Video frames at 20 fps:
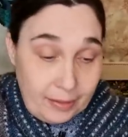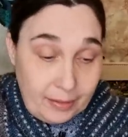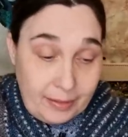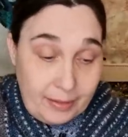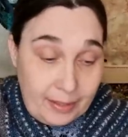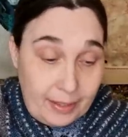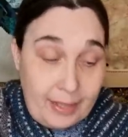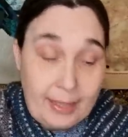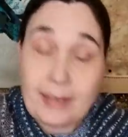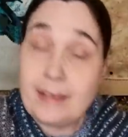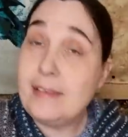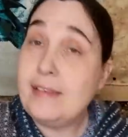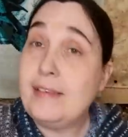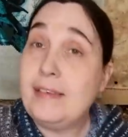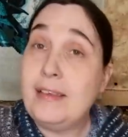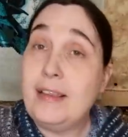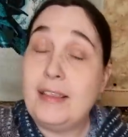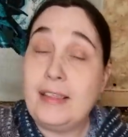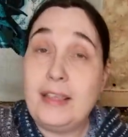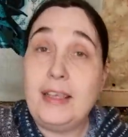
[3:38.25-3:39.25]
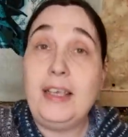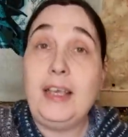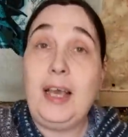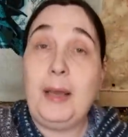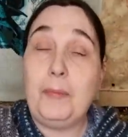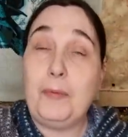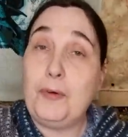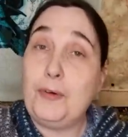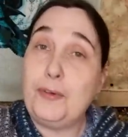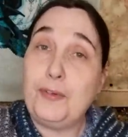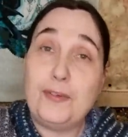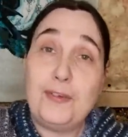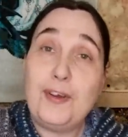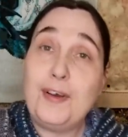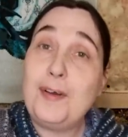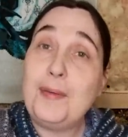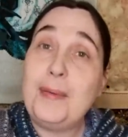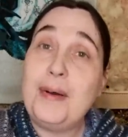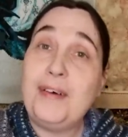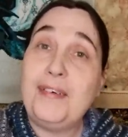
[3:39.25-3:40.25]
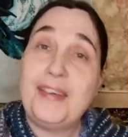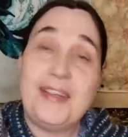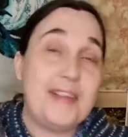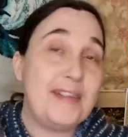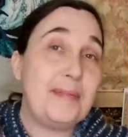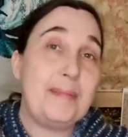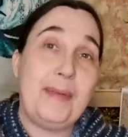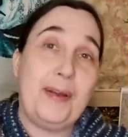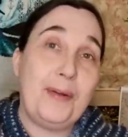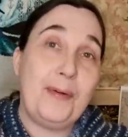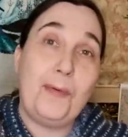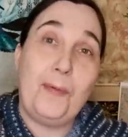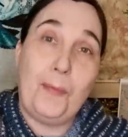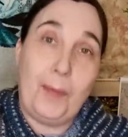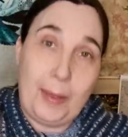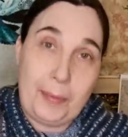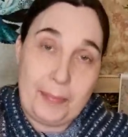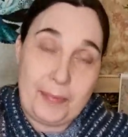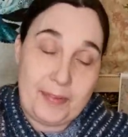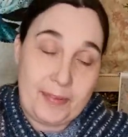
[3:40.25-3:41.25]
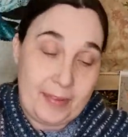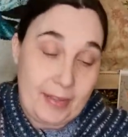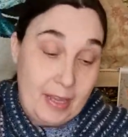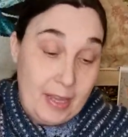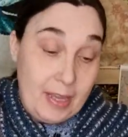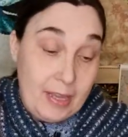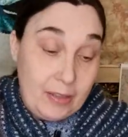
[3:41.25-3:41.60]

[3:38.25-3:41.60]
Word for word: the next thing I'm going to talk about is my whips.